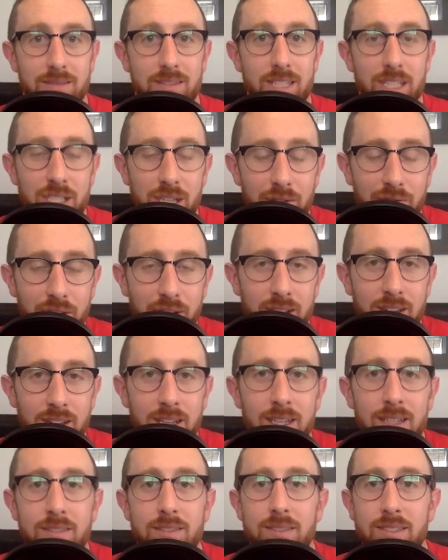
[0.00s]
TJ
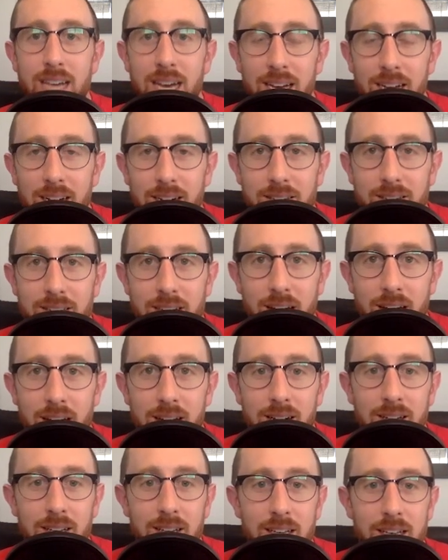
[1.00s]
Finley, Zach
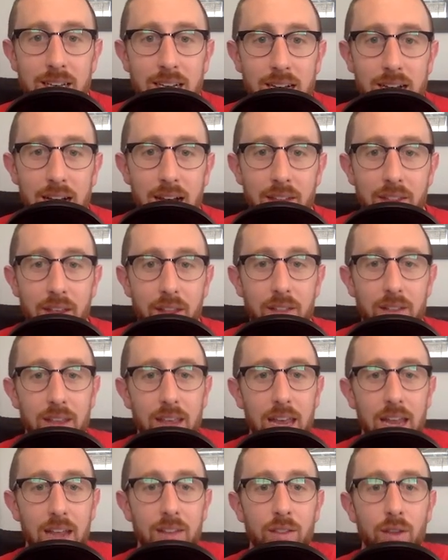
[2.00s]
Calzada, and then
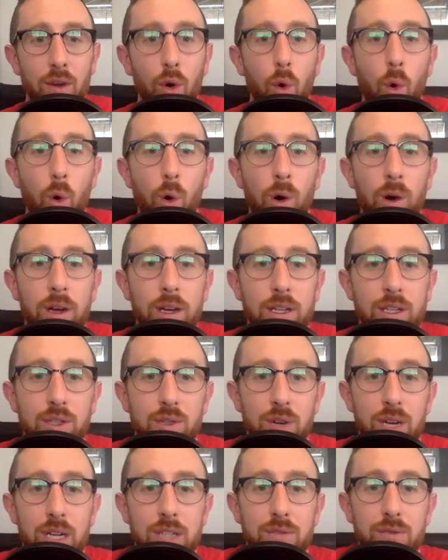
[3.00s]
getting the Oregon
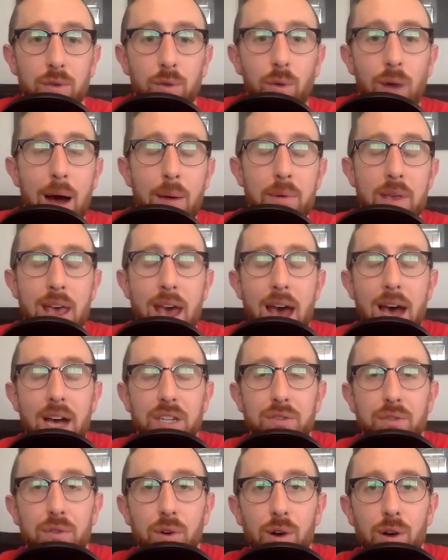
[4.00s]
transfer, Robbie
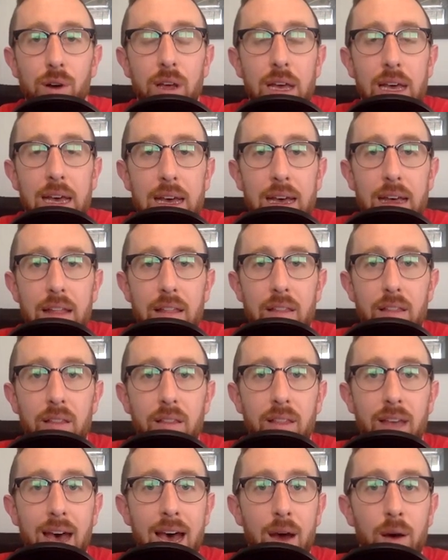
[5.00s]
Ashford,
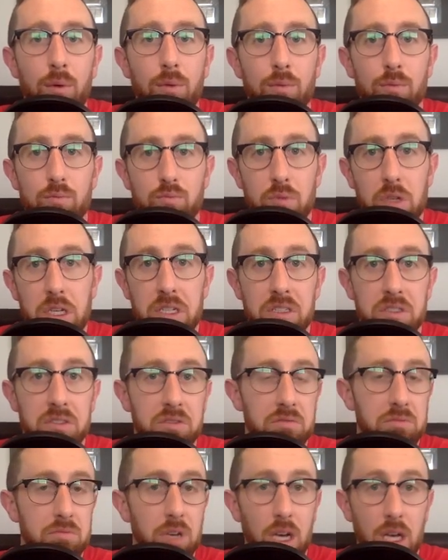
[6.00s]
that
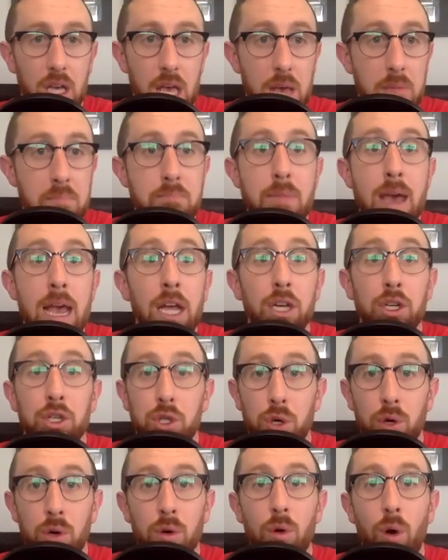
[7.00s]
is a
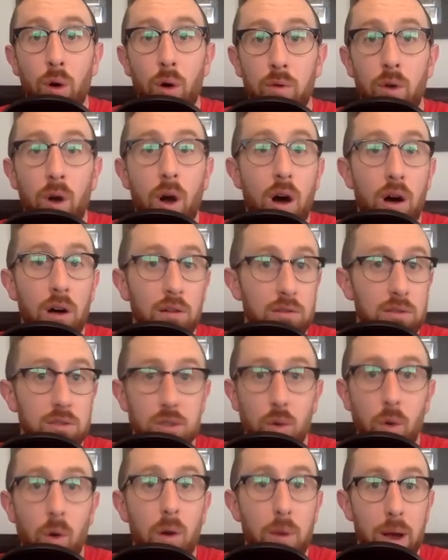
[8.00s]
major overhaul in
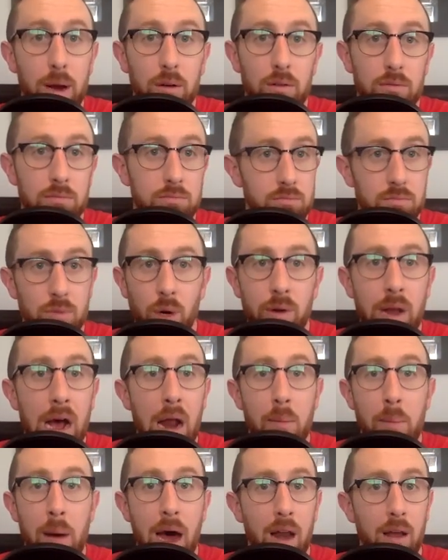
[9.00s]
the quarterback room. No
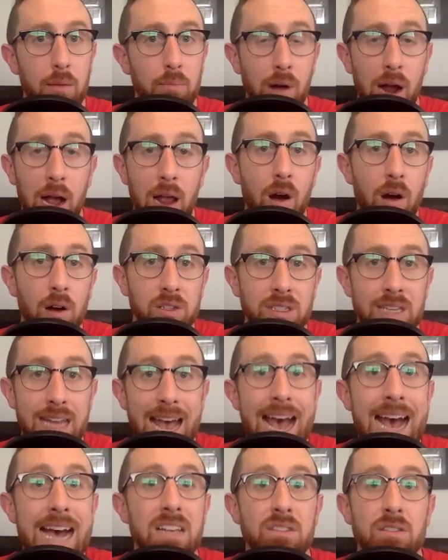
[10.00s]
doubt about it. Bryan Harsin
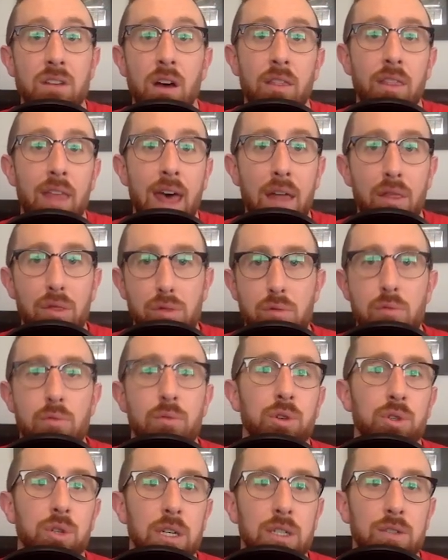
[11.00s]
has done that through
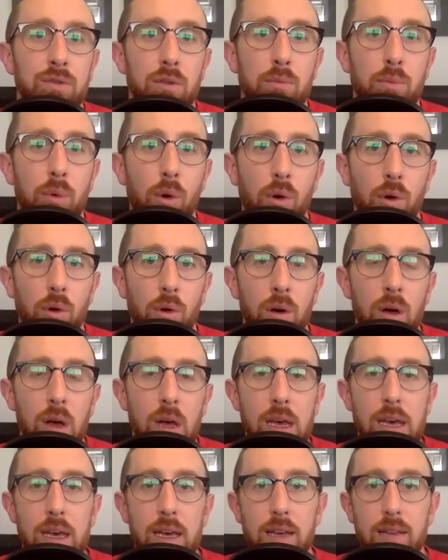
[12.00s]
the transfer portal
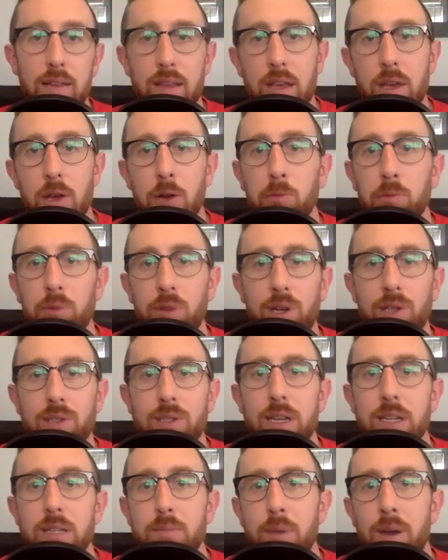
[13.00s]
in the year plus
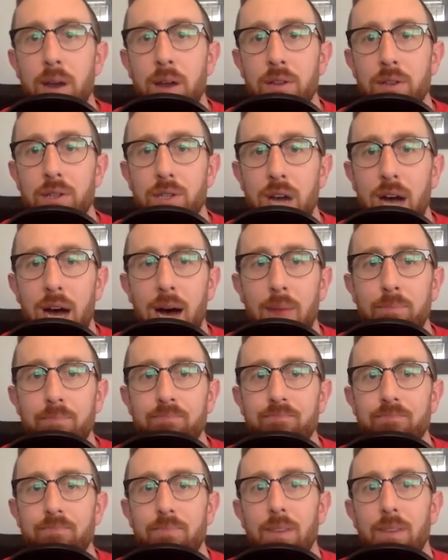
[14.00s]
that he's been on the job.